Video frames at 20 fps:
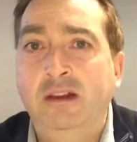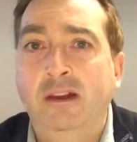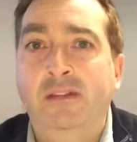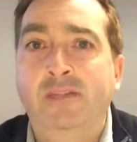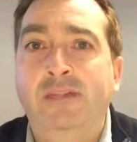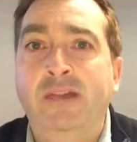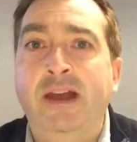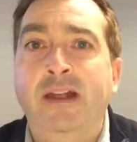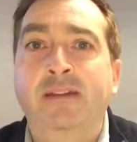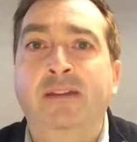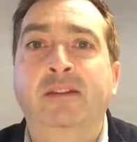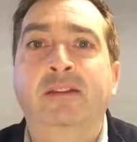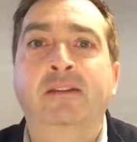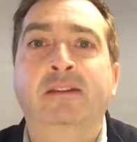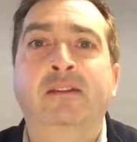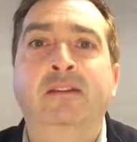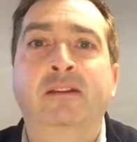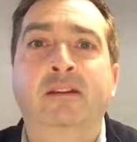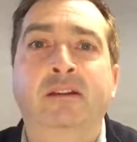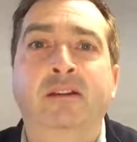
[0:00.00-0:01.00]
And then
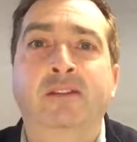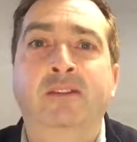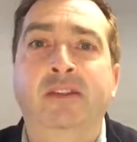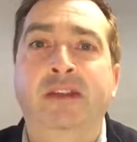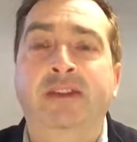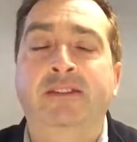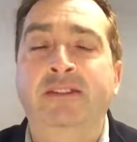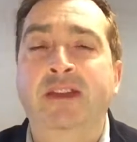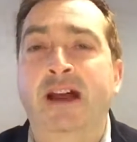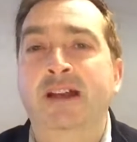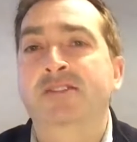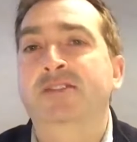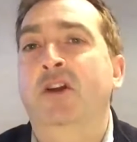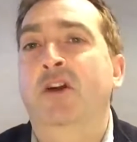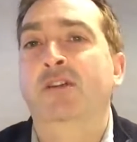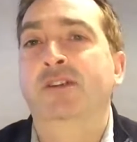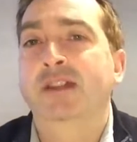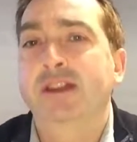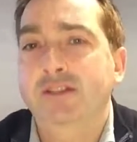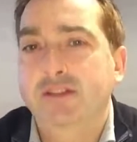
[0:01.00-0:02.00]
they attach
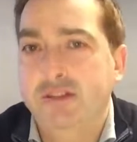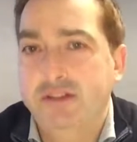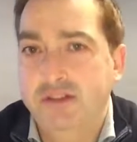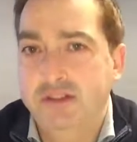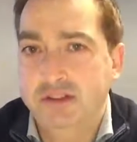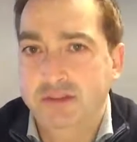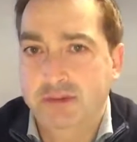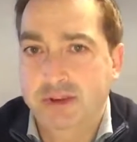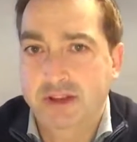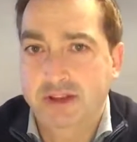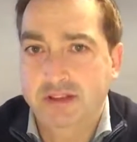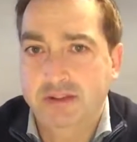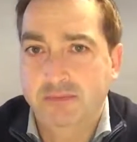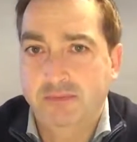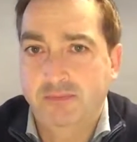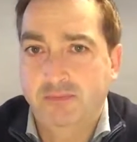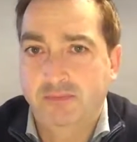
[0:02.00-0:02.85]
conditions to it.